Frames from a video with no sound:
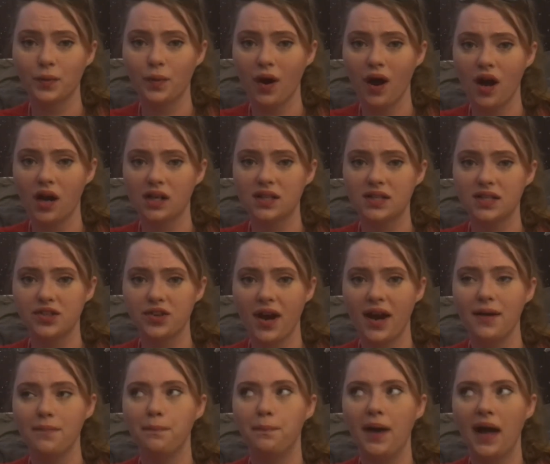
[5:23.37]
walk to try
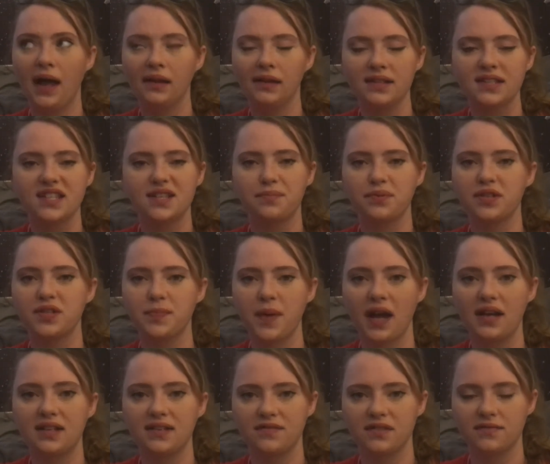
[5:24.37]
and balance the
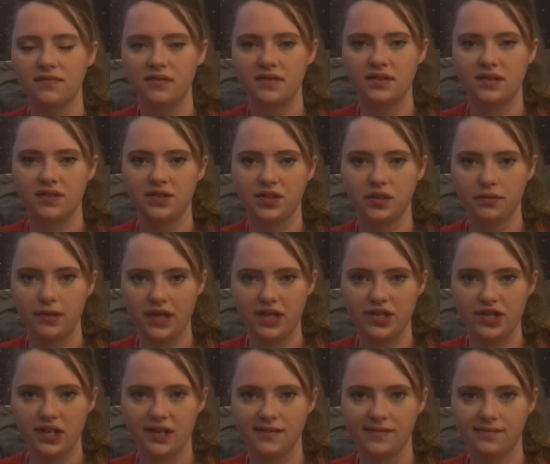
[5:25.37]
perspectives of the
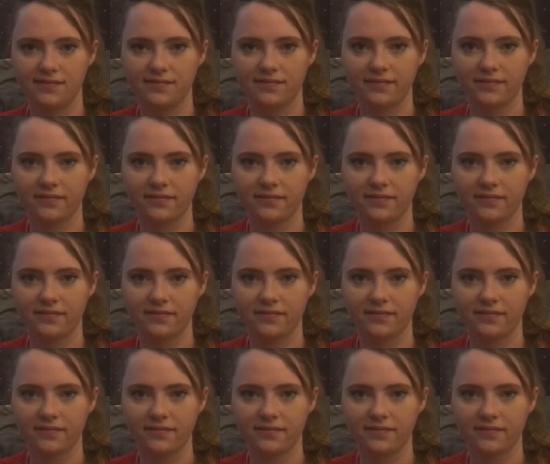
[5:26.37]
situation.